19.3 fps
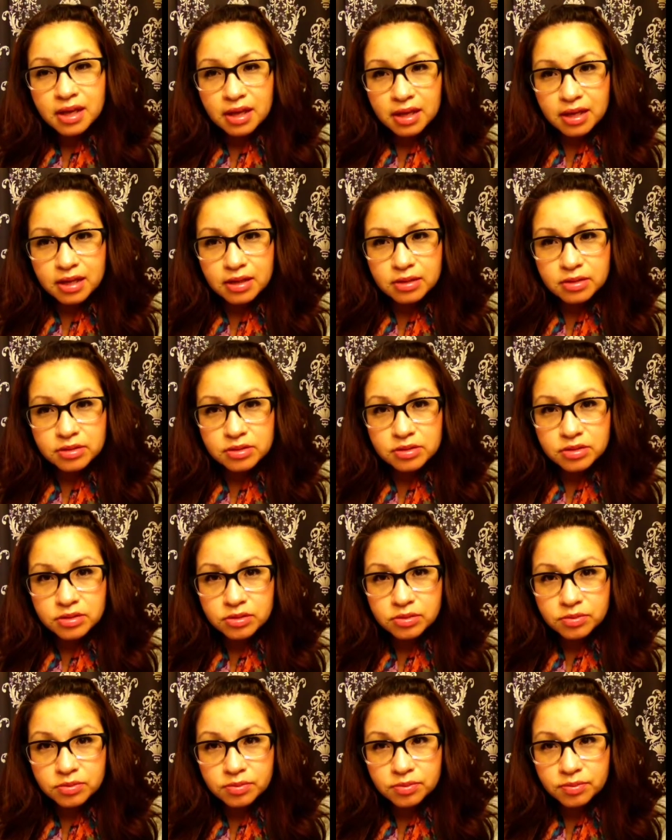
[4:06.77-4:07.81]
And
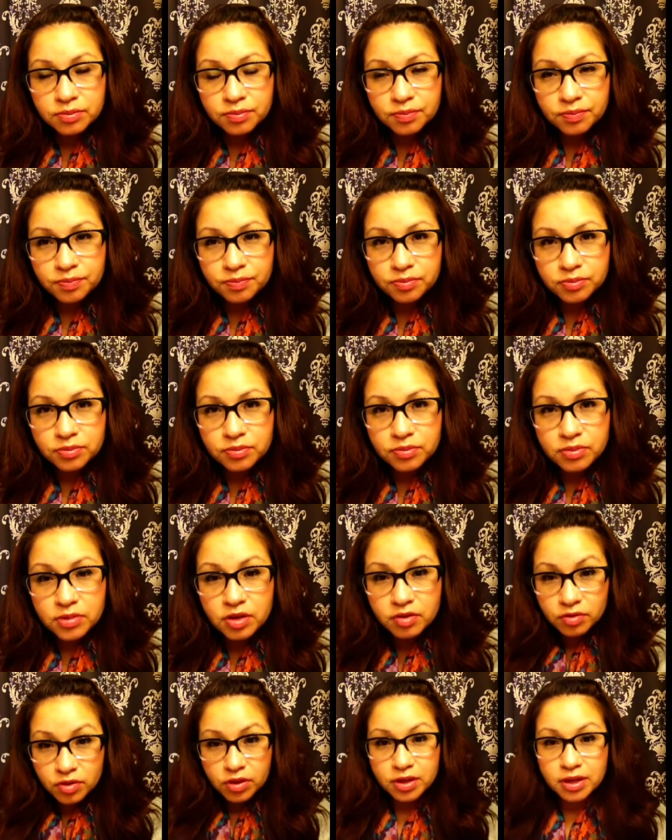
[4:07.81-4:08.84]

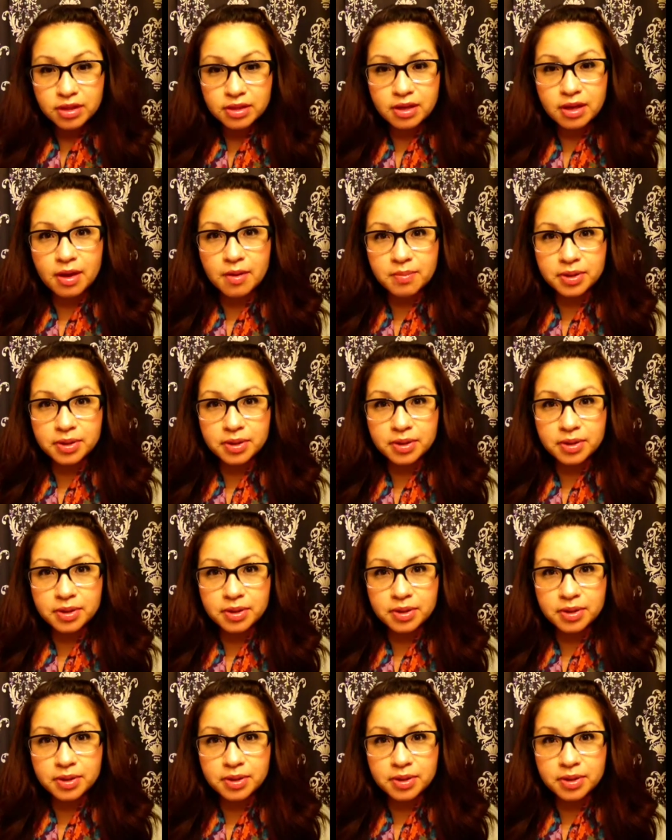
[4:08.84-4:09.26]
if you're in that